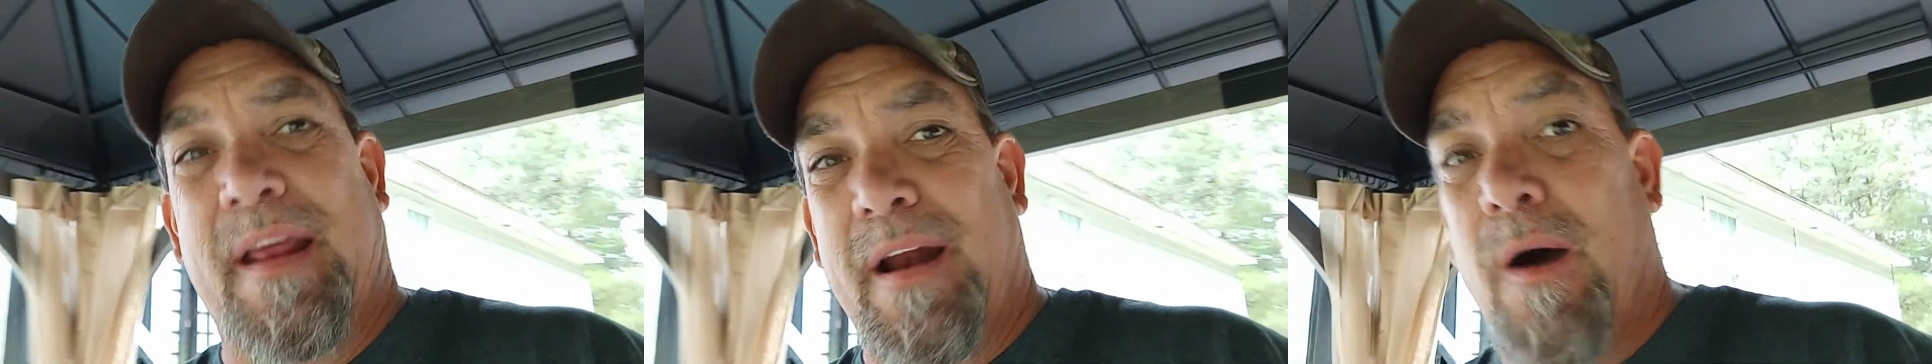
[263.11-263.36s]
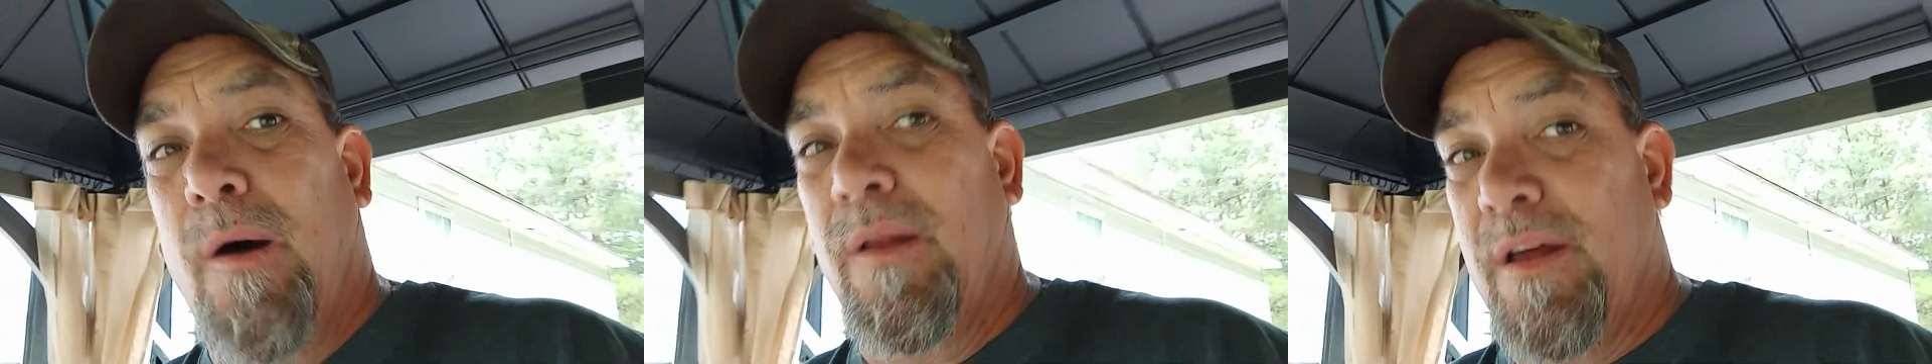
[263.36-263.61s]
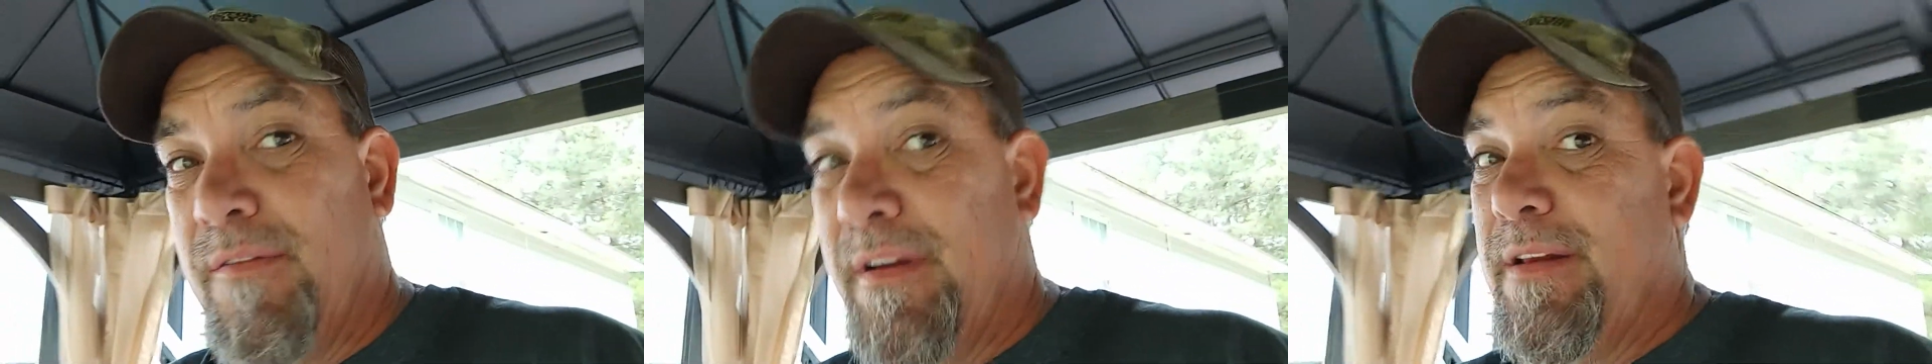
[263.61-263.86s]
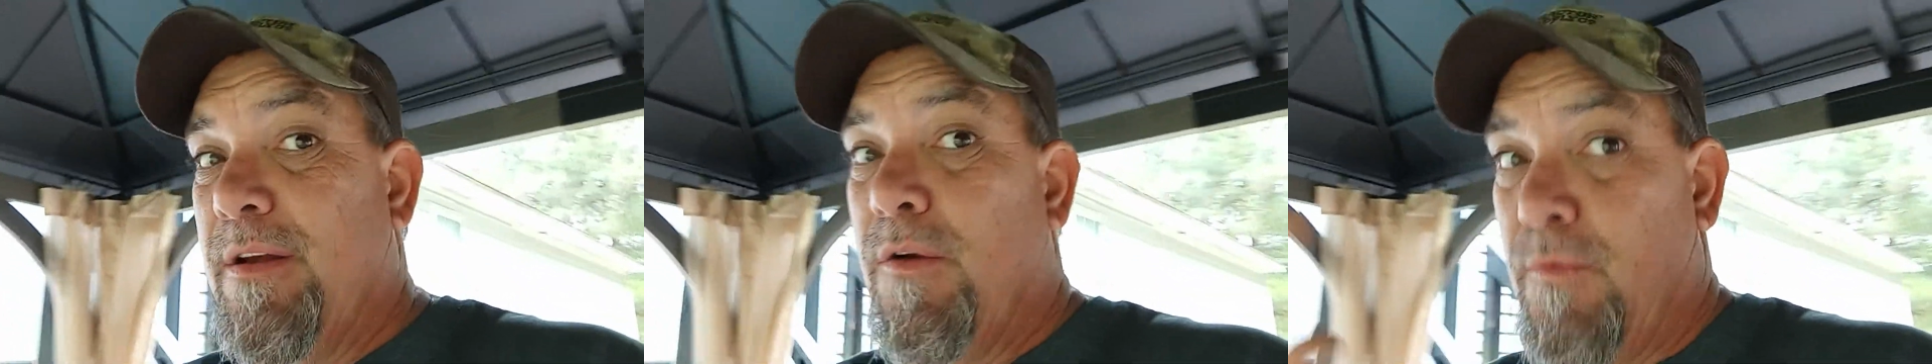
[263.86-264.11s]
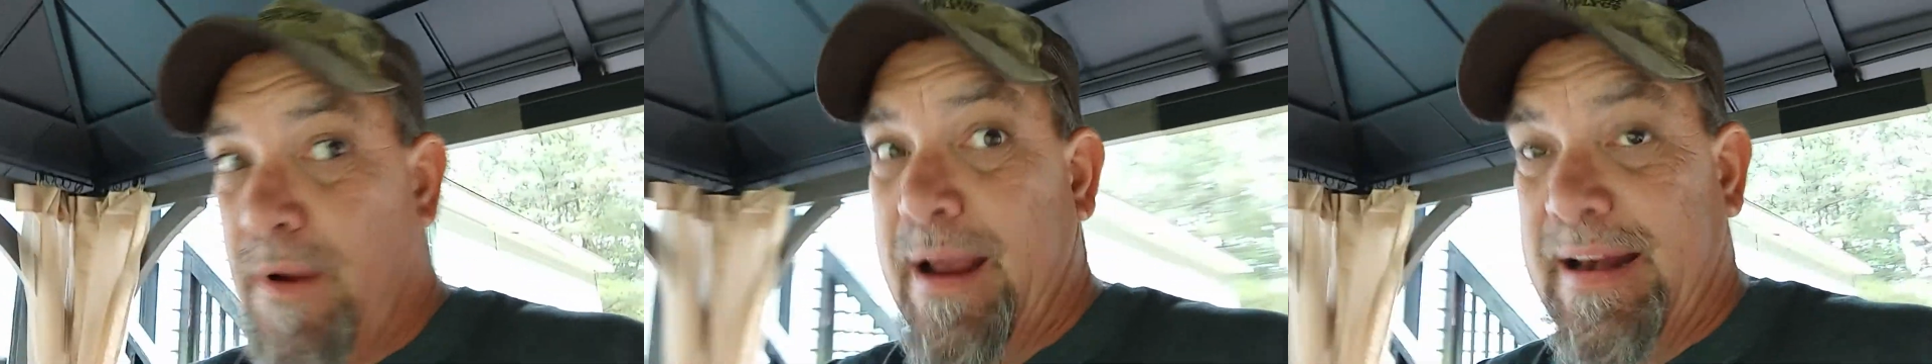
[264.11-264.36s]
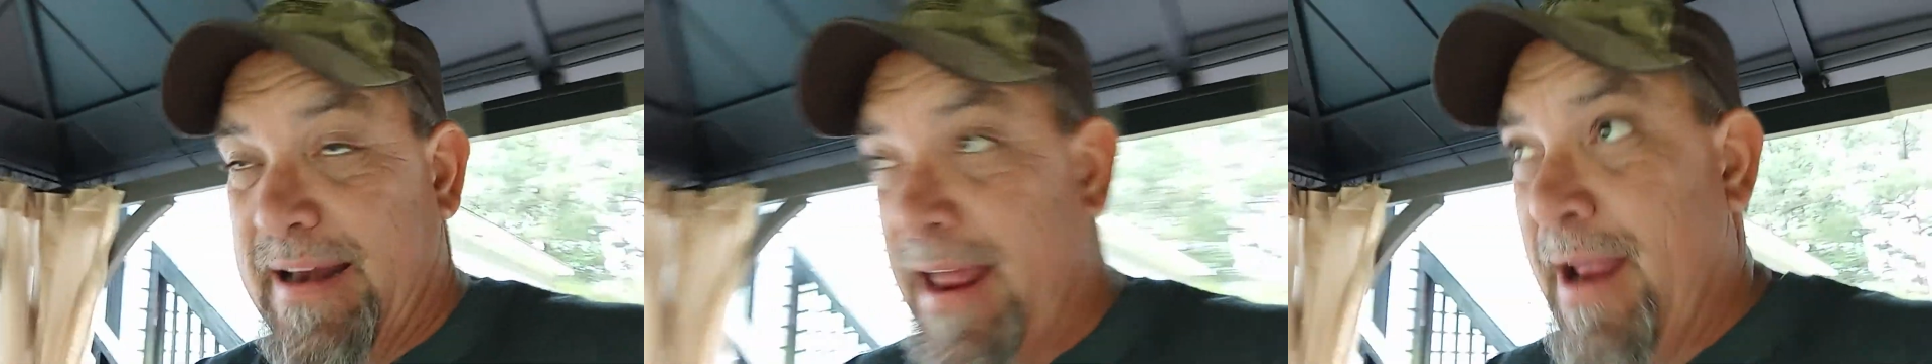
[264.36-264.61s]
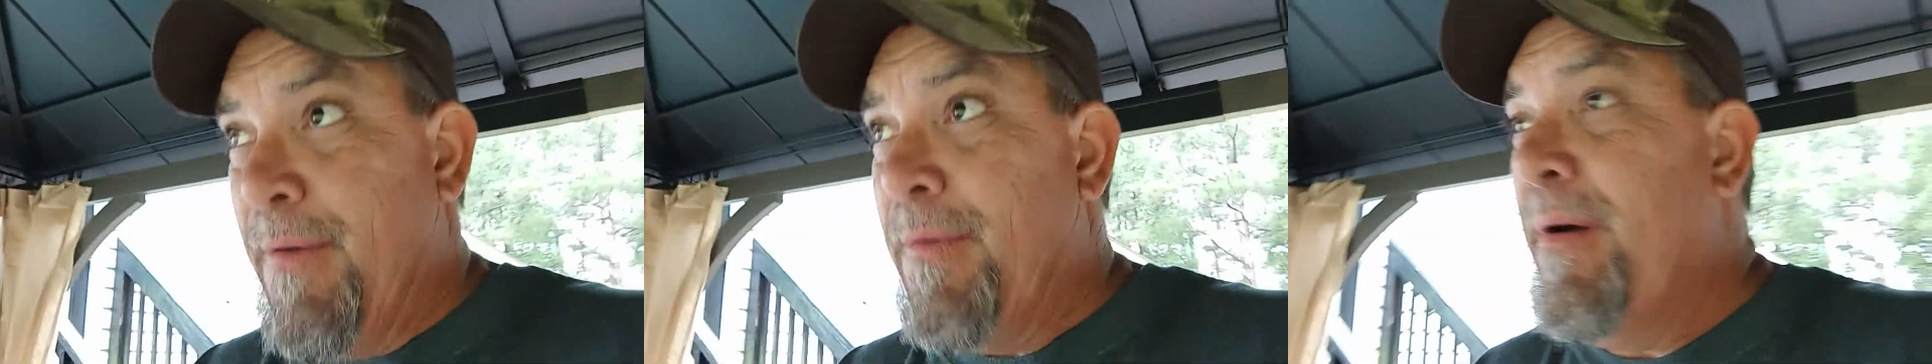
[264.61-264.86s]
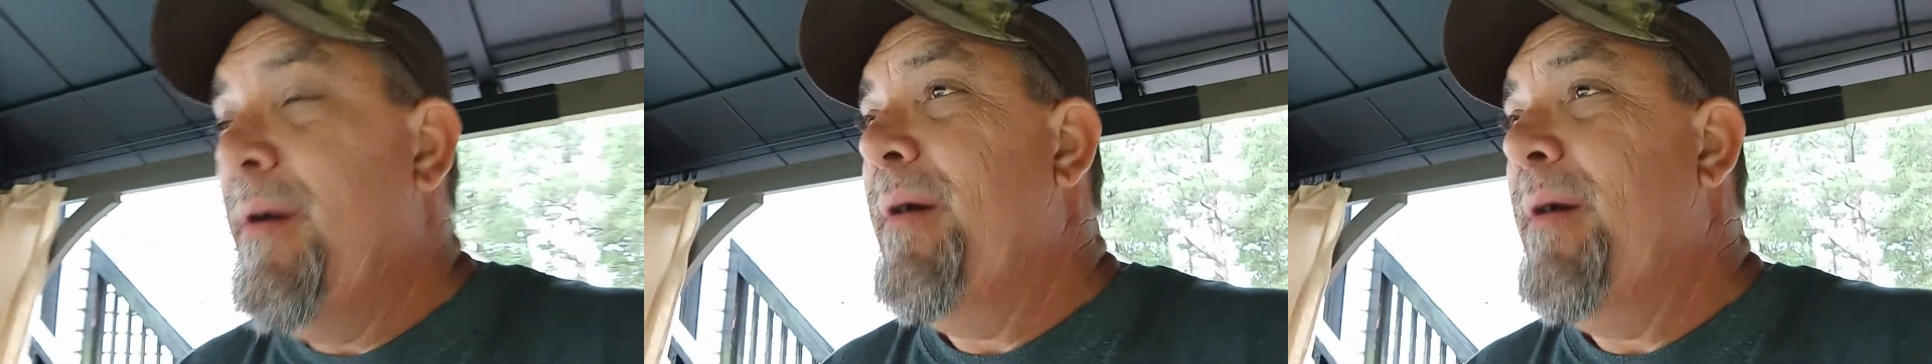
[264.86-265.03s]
in all of it right now.